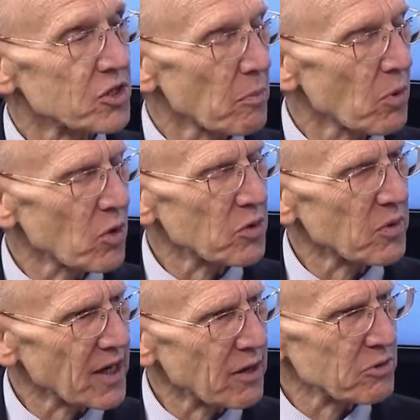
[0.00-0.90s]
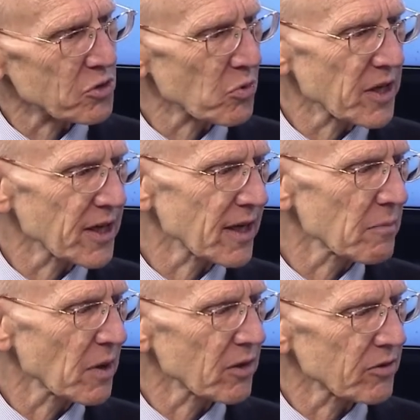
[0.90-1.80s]
the board when I was reading
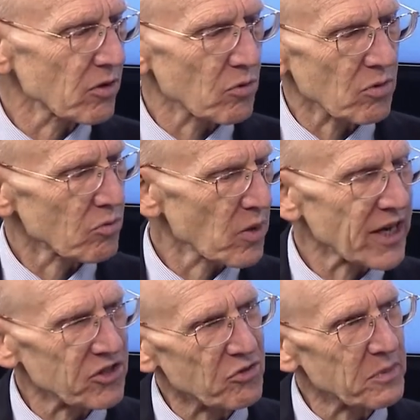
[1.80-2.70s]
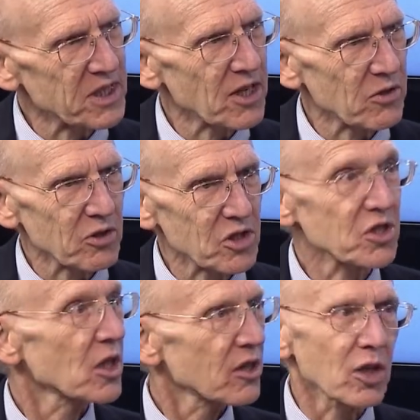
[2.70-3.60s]
about the range of materials, mm
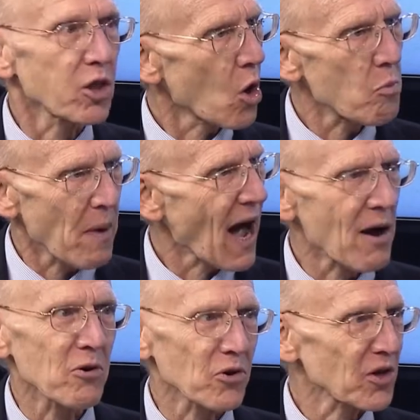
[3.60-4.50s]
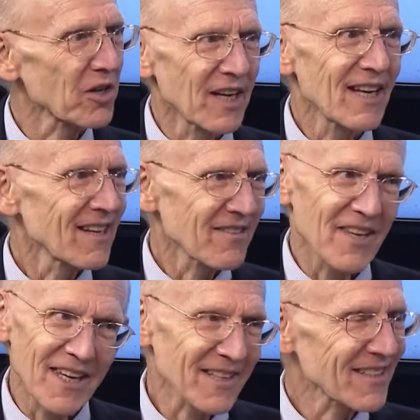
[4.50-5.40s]
-hmm. the low power. Right
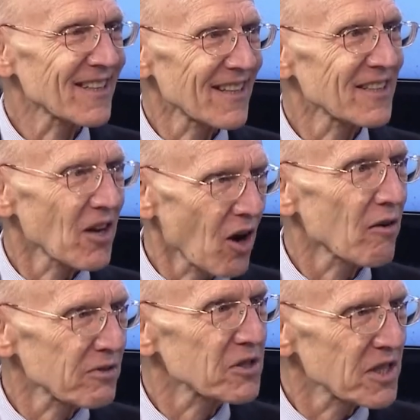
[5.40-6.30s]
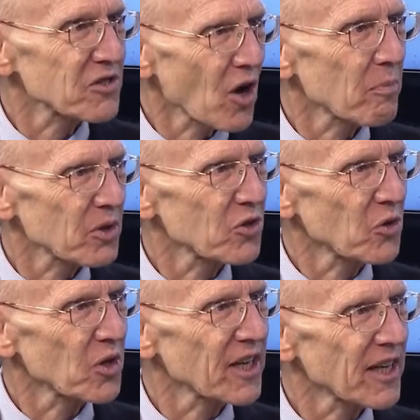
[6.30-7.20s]
that it offers this
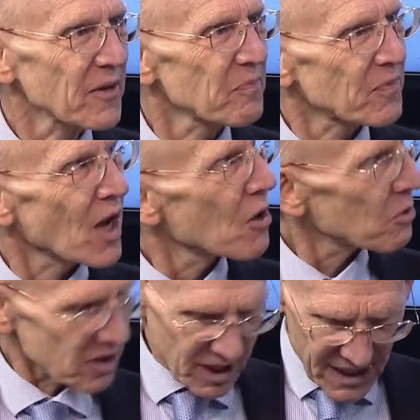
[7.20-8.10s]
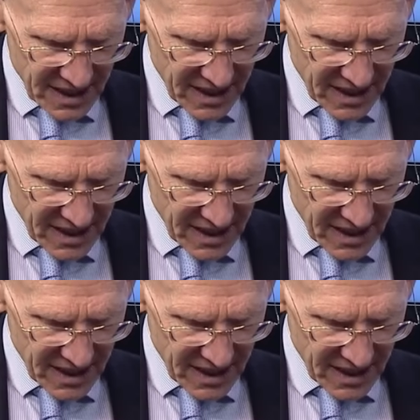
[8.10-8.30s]
opportunity. Well, let's